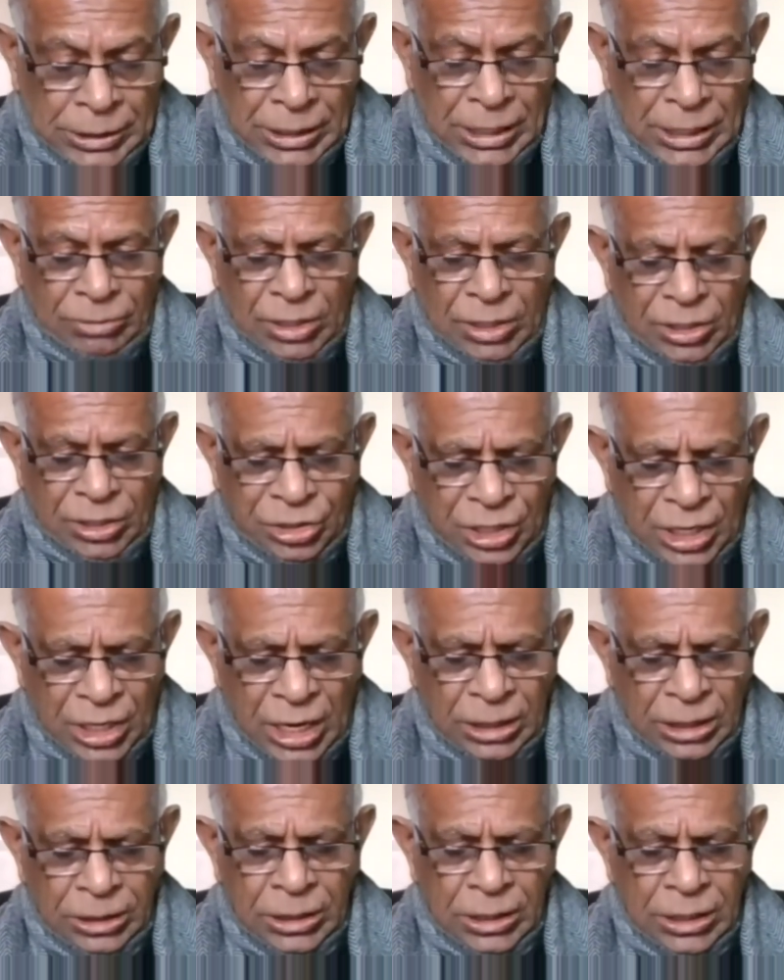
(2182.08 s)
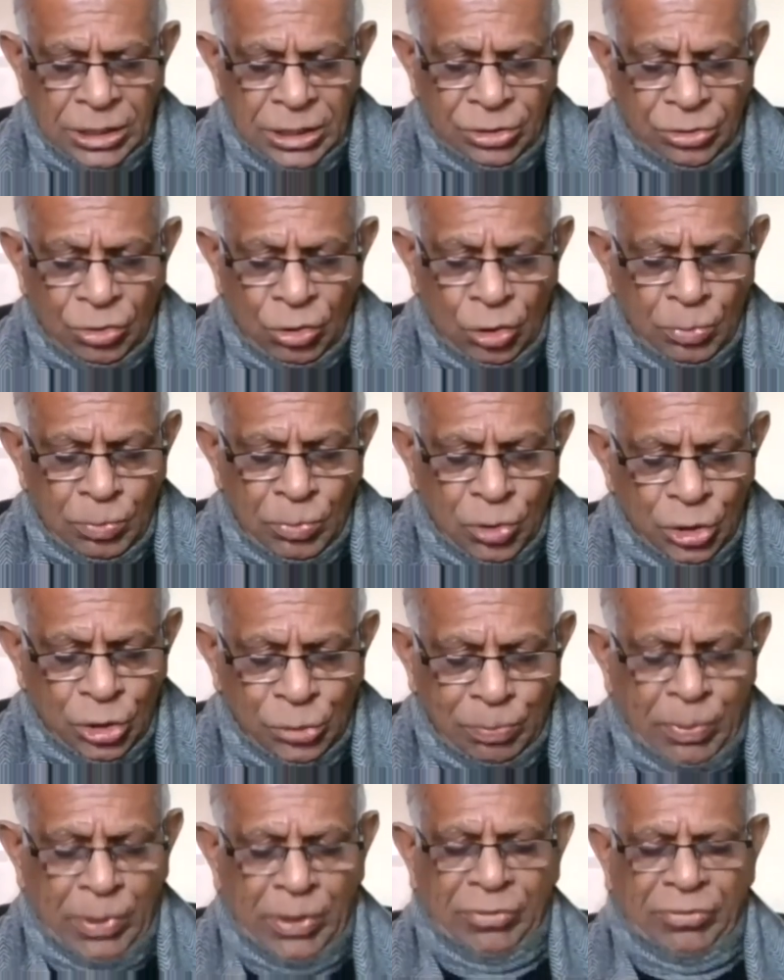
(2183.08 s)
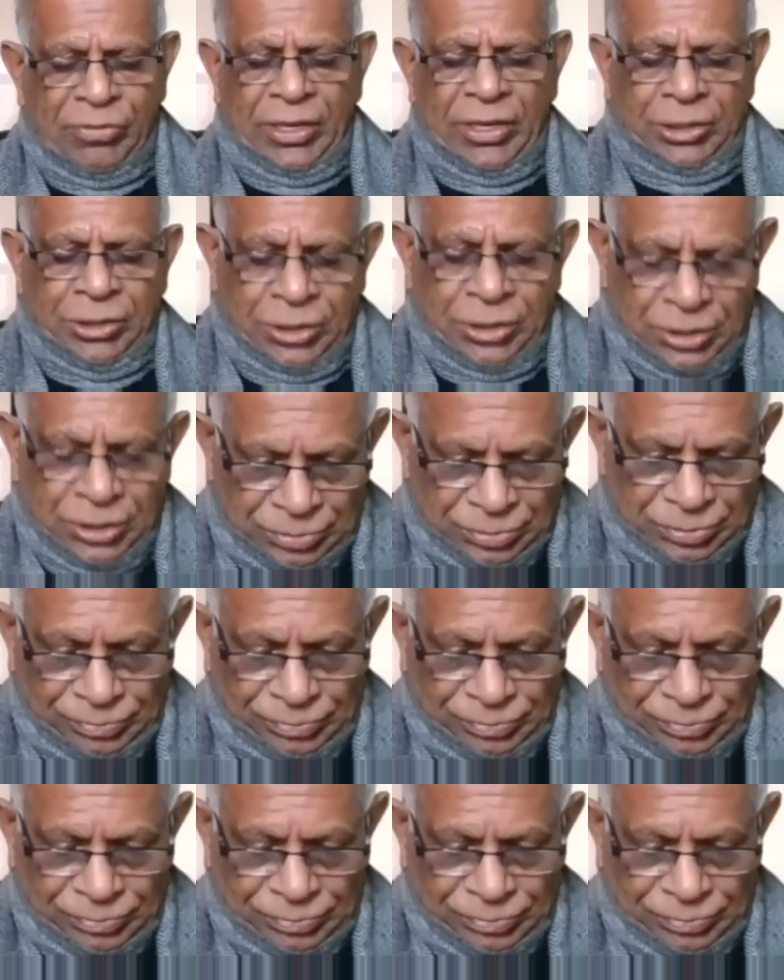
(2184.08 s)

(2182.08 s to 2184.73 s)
Now, the Charter is almost perfect.